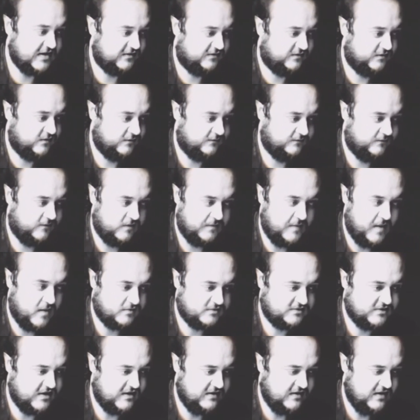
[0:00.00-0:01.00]
for about
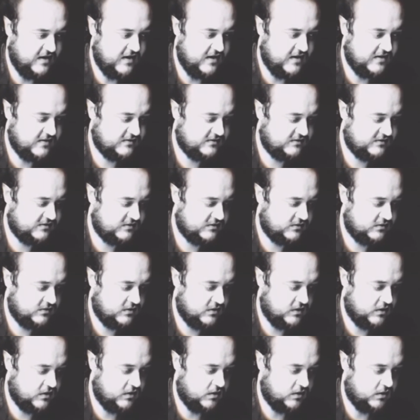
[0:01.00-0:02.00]
10 years,
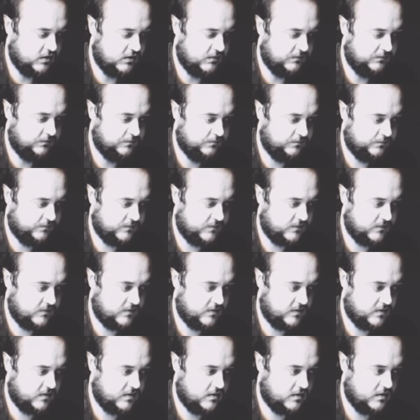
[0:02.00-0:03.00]
and
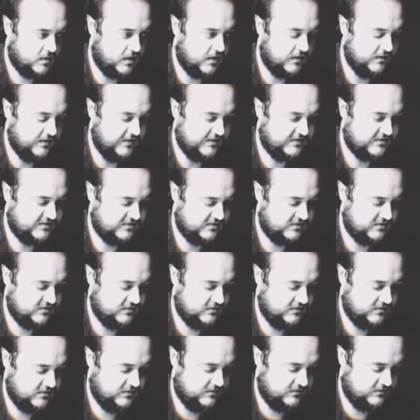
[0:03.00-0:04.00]
this
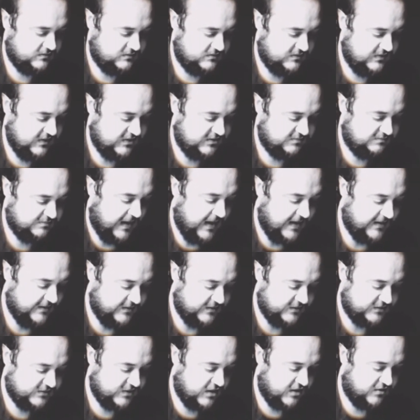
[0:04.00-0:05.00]
band has
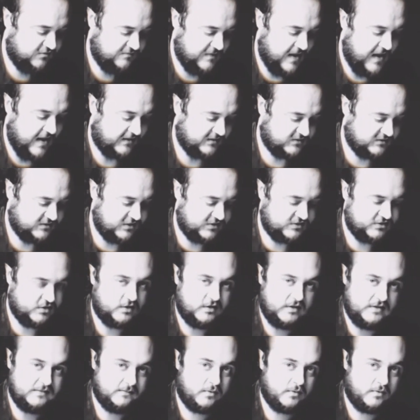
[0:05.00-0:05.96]
sort of marked the turning